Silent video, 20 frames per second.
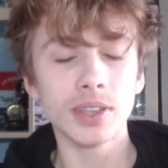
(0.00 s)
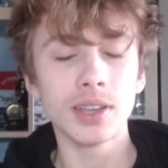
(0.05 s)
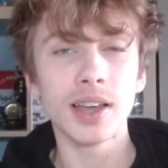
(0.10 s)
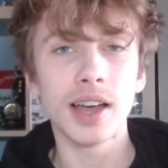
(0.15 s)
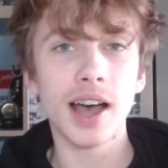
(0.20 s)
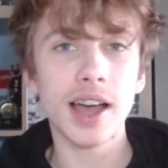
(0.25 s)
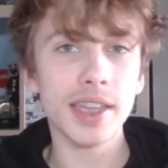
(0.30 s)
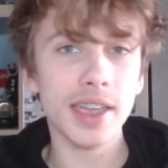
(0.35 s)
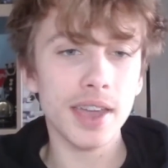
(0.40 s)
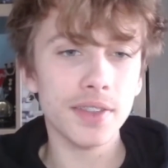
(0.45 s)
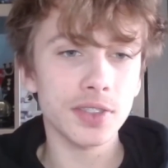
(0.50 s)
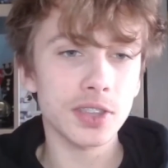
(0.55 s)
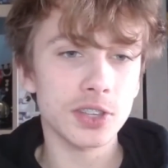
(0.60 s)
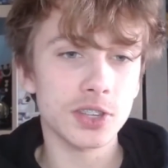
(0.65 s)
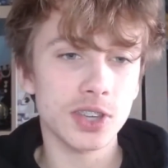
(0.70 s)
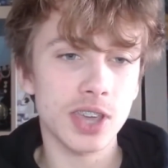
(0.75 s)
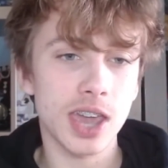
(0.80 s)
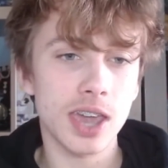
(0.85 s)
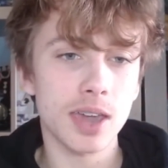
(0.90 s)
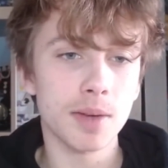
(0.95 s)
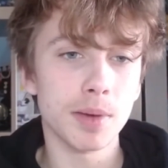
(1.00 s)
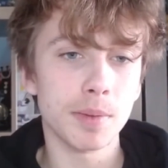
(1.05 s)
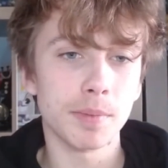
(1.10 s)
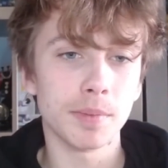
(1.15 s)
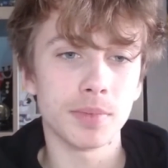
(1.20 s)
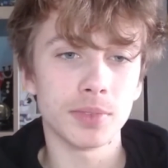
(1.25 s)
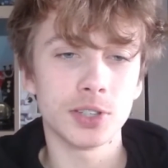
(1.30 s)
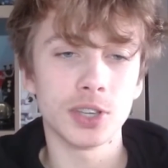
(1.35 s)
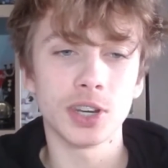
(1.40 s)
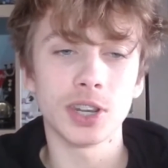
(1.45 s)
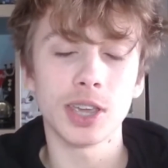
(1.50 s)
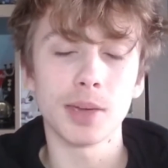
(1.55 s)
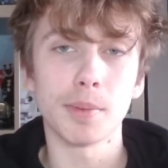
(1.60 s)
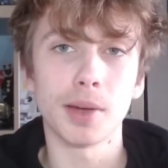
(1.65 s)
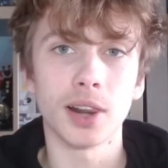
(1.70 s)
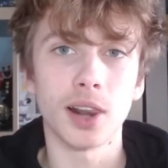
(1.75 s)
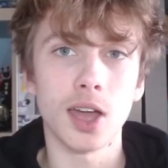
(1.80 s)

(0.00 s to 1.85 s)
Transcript: I have this game sitting in my